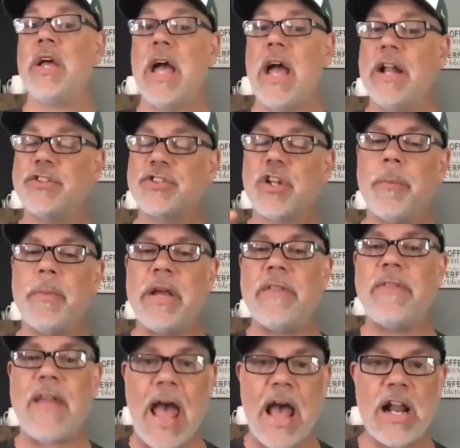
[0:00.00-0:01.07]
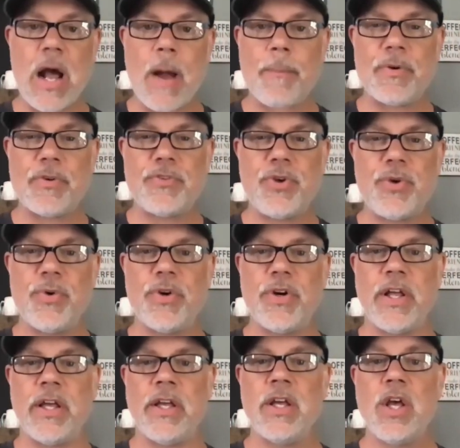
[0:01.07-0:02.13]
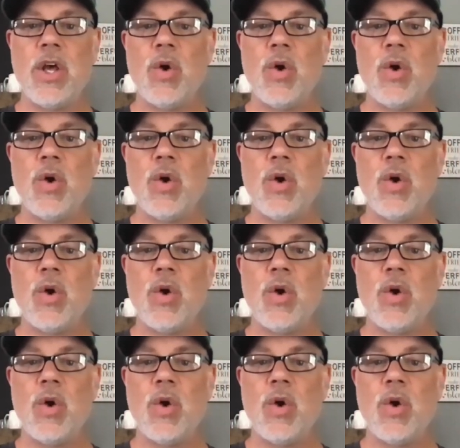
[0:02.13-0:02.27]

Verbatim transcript: And it's going to be in that opportunity